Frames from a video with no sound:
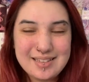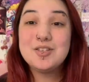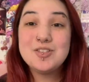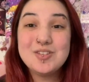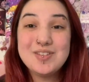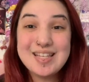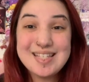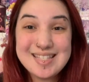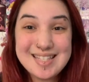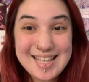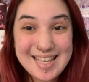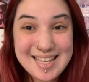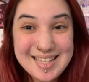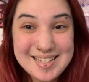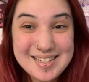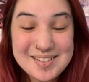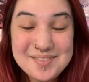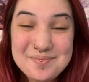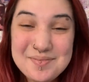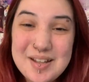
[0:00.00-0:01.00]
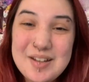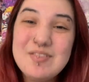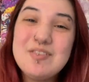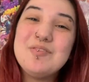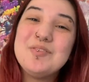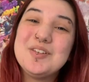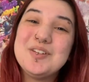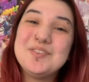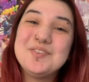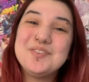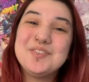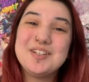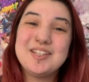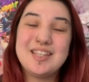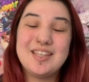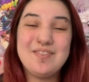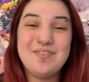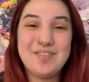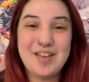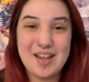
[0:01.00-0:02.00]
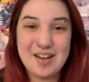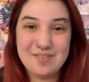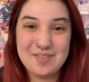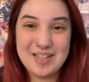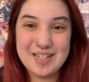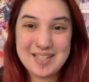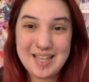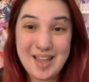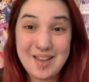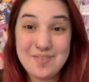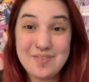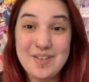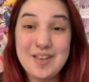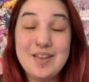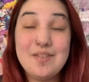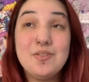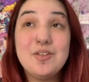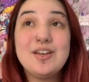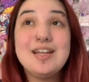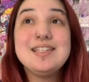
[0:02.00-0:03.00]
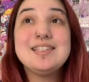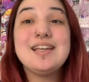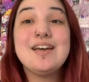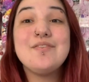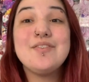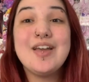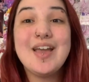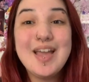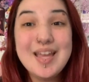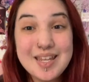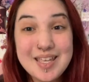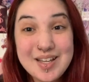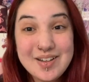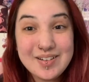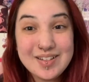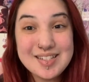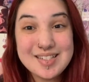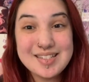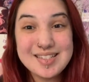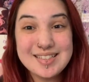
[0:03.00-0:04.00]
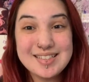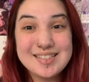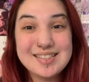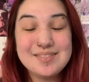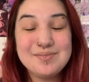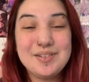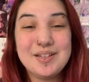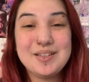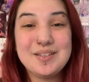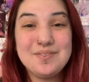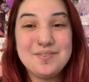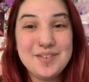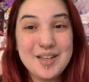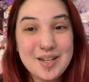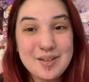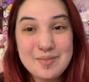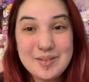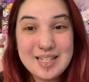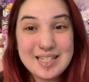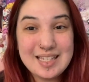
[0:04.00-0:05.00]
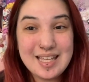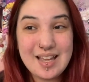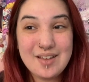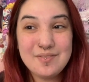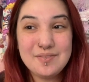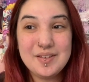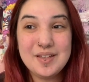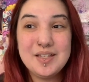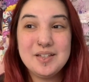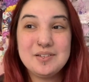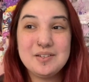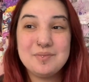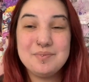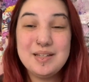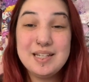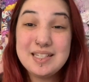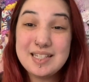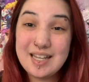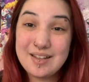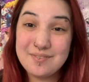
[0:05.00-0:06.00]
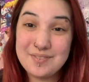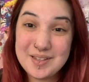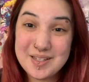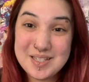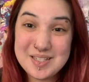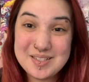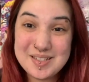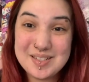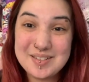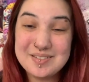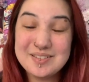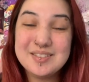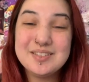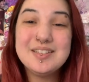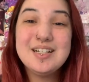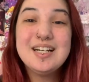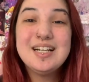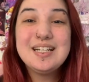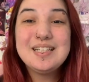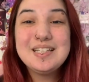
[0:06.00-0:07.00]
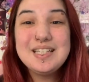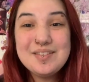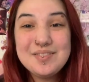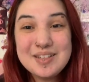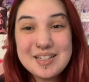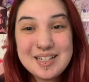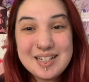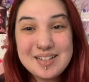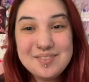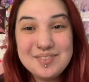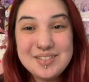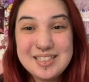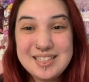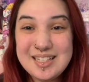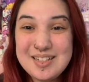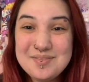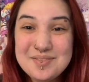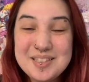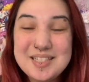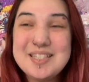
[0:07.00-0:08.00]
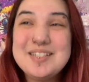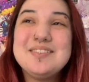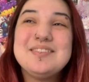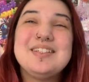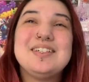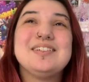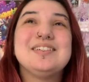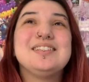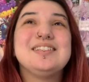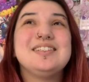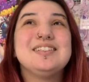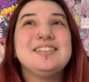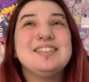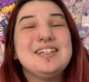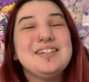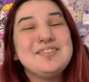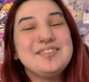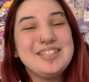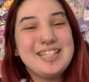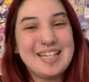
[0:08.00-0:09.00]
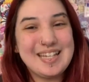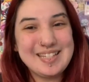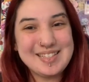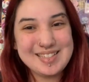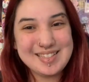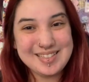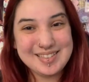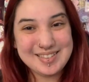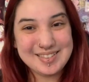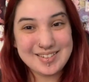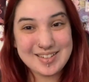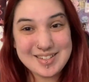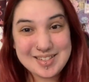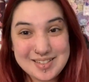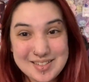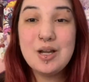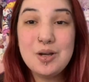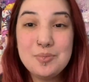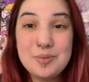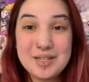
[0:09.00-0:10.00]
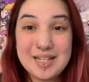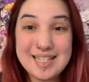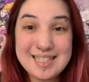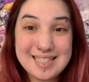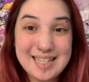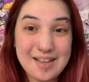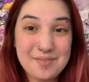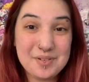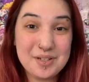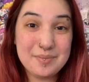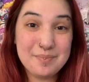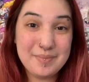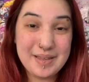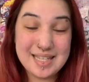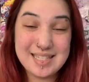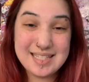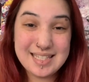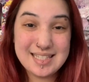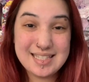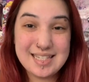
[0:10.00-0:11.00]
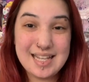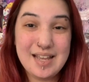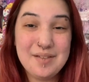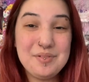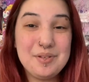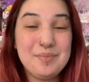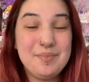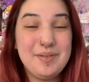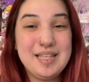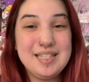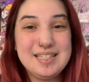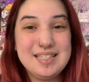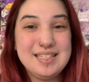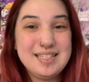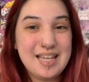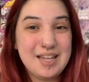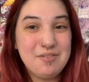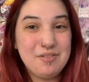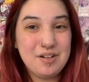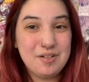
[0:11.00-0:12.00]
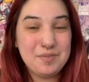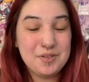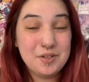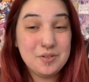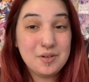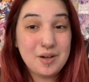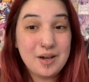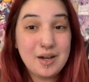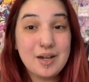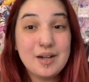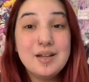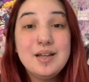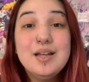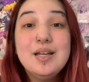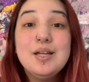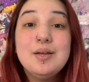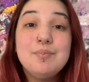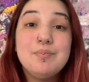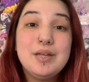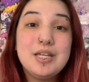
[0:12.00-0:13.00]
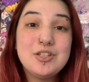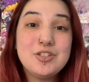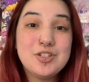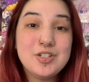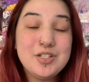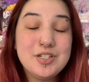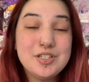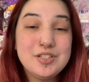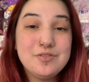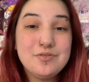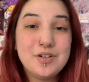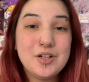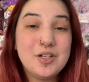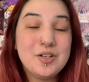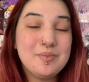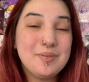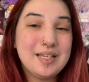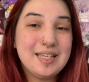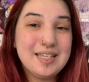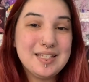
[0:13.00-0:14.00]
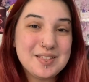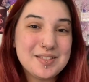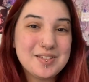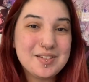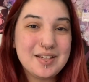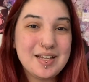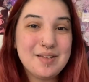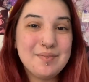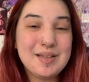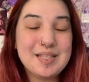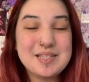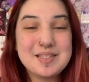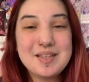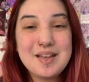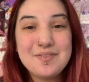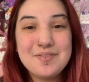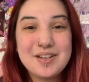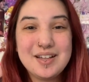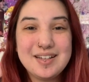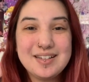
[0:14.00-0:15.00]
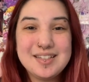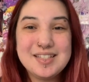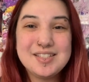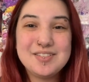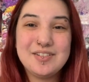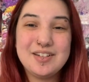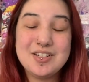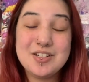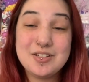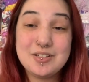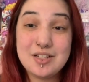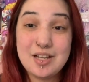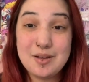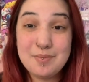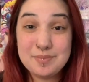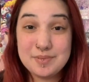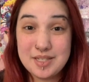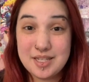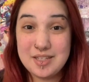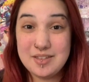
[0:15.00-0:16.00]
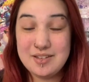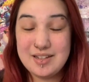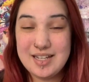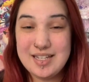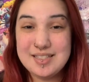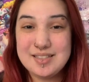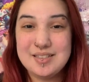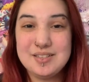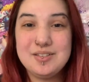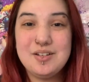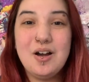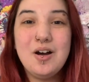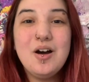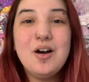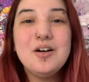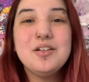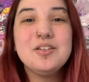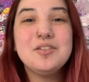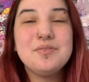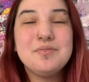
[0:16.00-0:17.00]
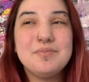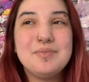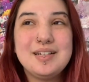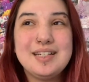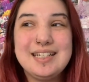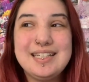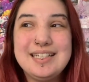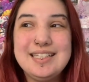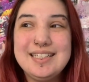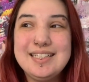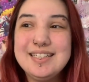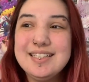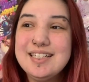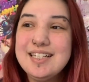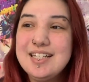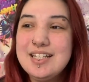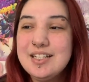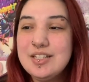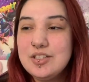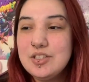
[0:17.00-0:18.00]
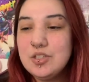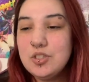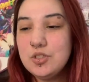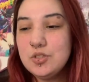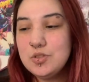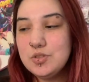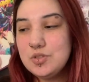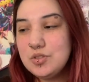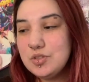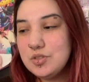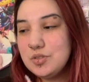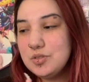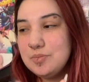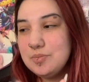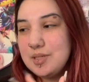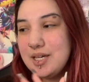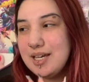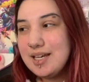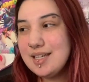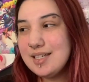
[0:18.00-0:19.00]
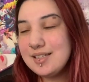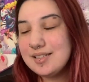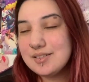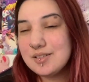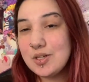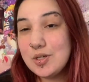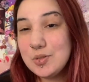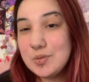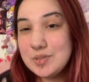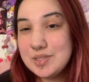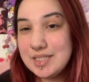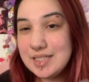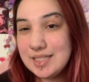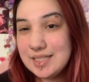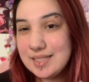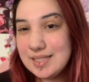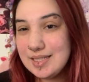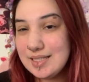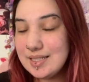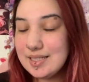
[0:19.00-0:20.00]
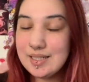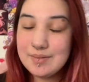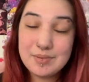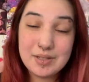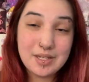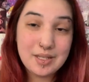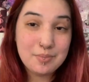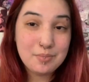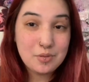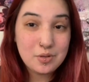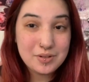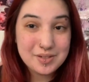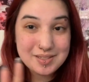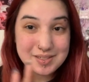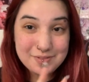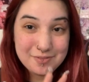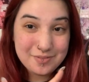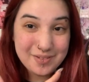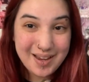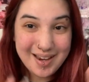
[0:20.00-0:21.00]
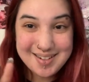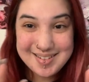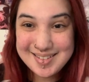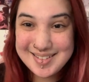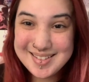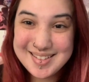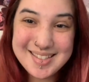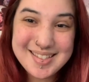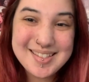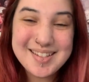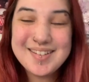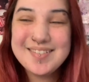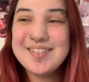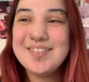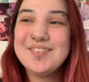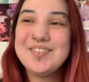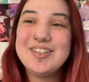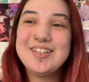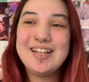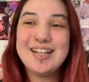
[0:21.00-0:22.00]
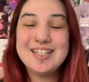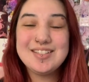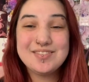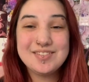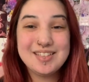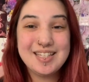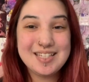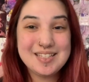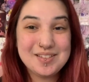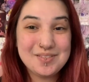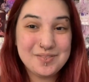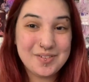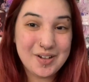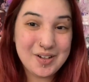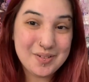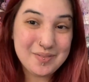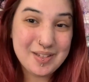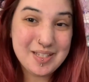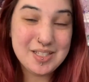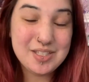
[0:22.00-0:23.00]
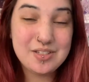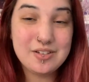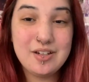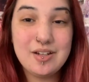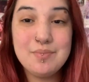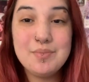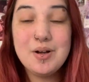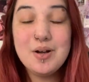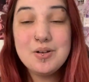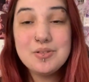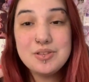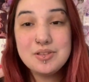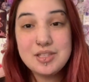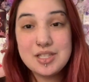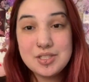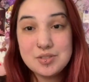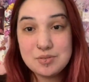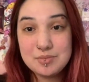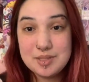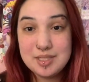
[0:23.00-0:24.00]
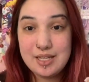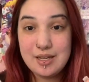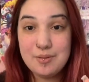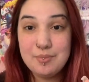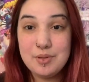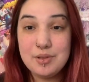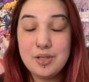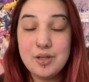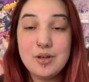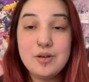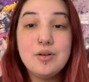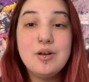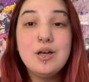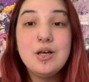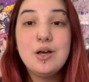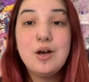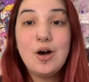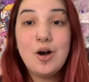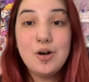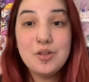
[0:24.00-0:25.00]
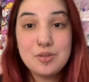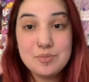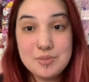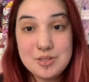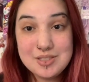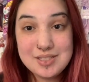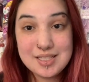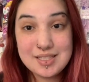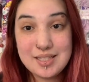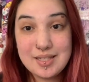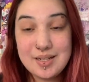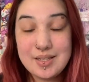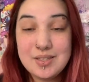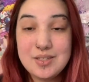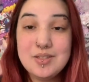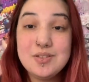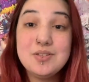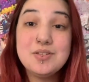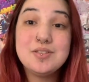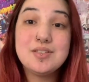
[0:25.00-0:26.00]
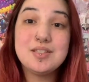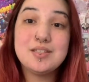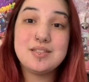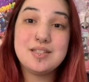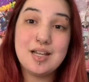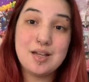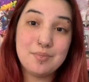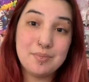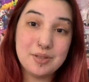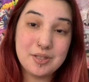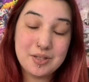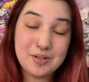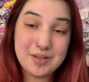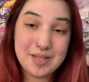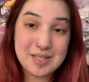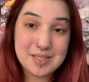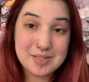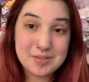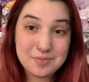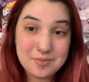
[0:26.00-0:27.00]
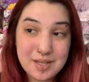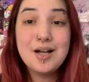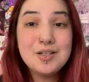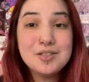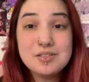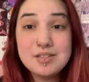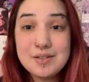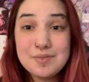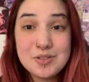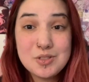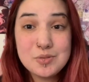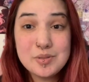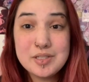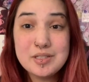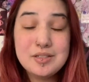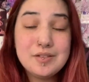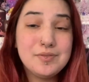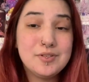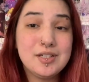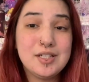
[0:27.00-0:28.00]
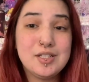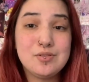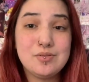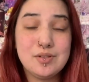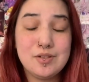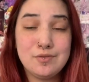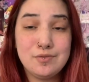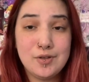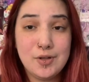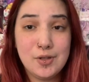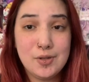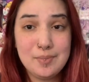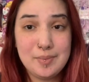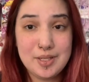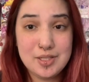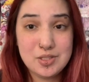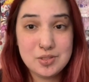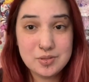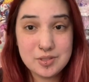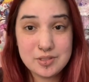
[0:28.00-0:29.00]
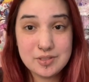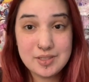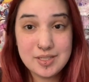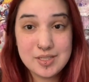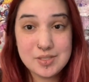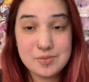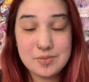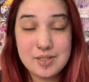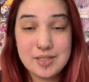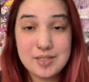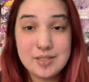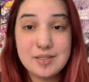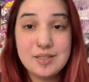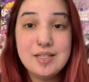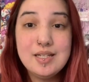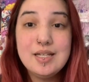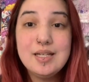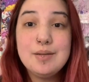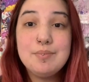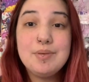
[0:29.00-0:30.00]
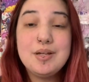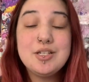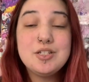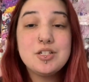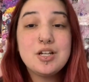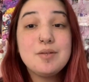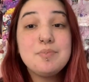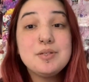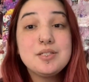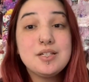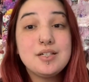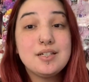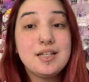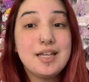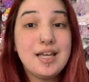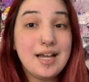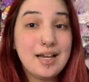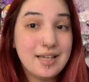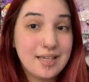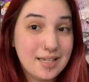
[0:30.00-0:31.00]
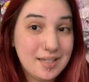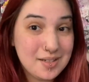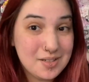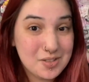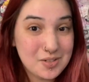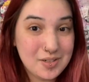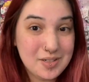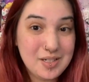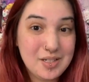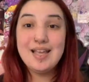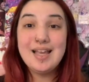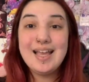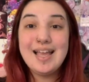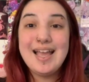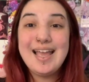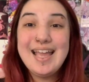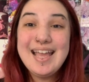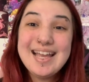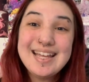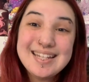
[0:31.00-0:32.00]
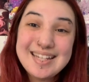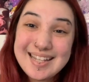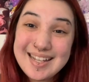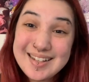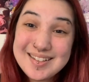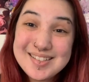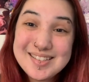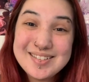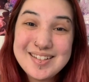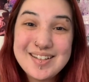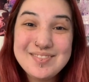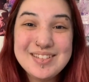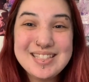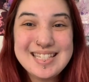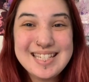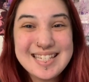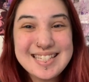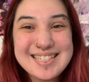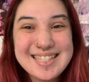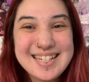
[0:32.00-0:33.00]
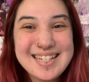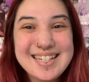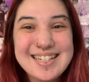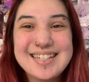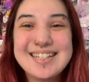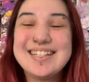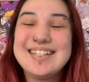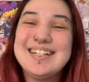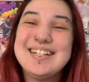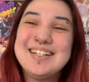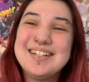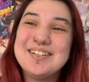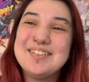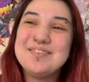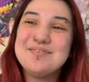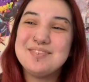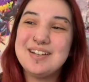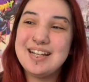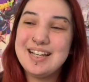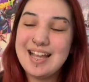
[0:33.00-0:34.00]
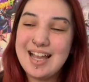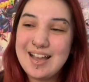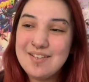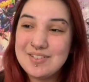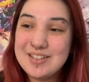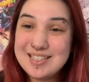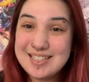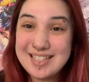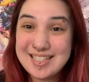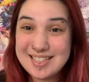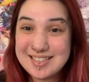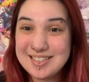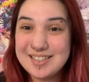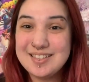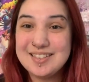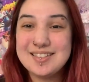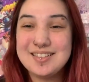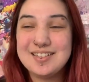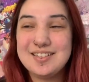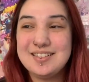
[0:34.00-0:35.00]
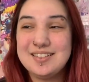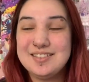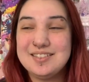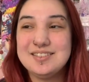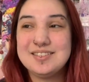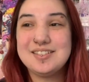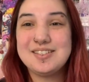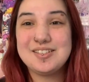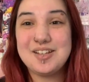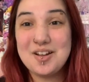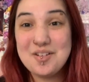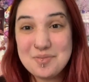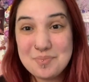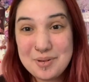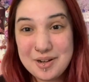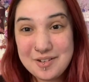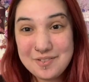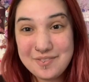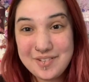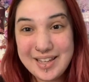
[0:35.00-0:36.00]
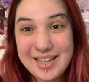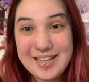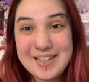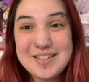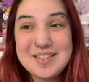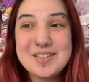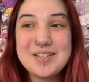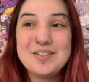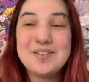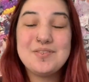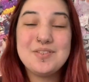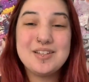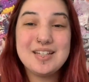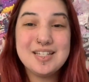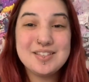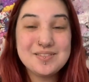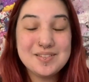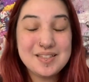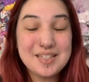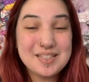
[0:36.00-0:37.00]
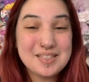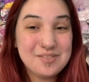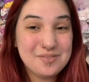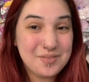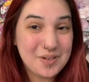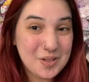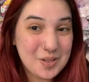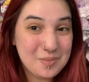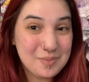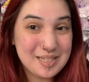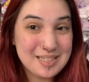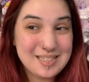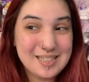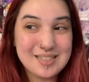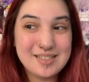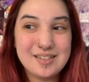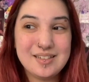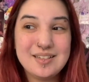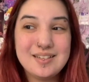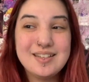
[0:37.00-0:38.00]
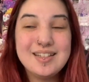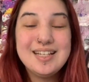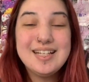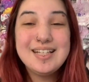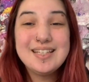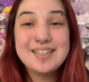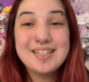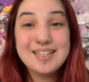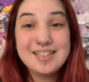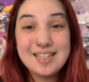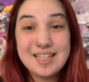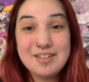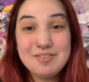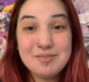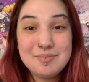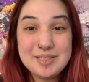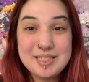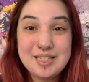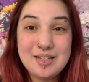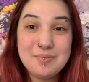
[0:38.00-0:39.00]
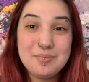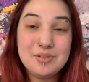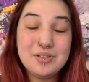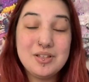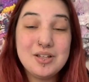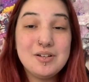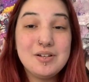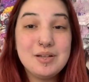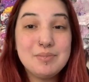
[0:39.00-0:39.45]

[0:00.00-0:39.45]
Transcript: So that's the end of my review for the Fanimaid Cafe. If you guys have any questions about the Fanimaid Cafe or Maid Cafe in general, leave a comment down below and I would love to answer your question. Hope you guys have an amazing time, an amazing day wherever you are. Make sure to follow my Instagram at Softgoddess, where I should update you guys on all of my YouTube-esque OTD. I'm getting more into fashion, so if you guys would like to follow my Instagram, all the links will be down below. All the music that I use is down below as well. I also have a Twitter if you guys want to follow my Twitter as well. My shop is on a hiatus right now. And I also have a TikTok. I have a TikTok called Soft Parfait, so if you guys would like to follow my TikTok, the link will be down below.